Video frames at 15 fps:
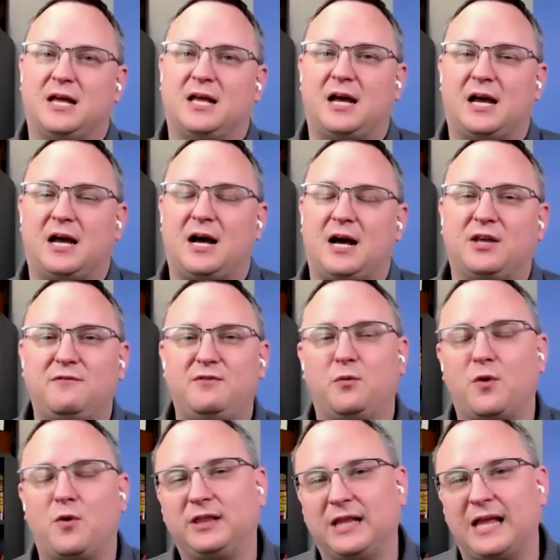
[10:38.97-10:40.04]
I'll give you
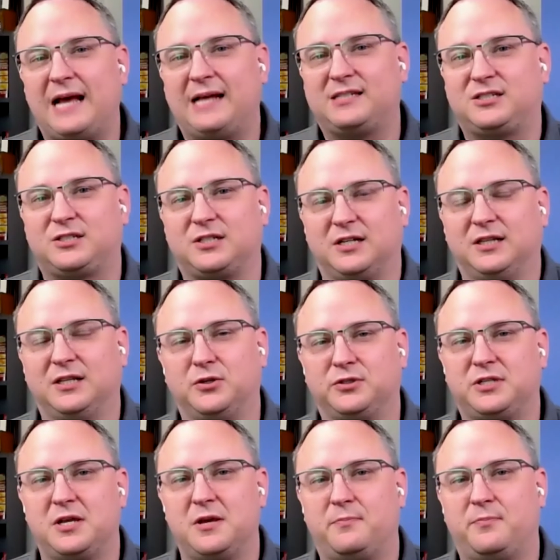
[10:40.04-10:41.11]
one last little
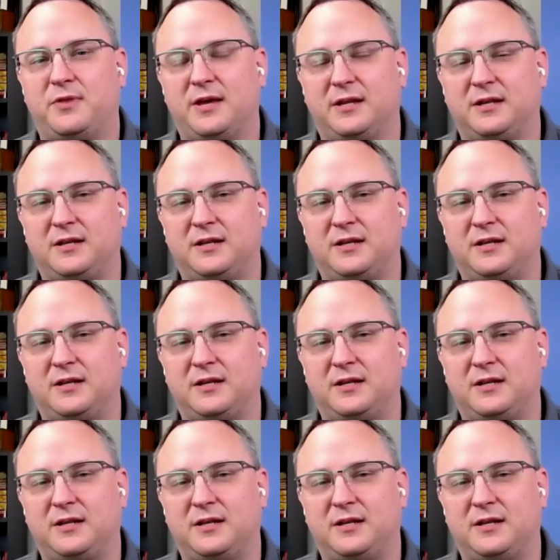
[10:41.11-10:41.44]
tip that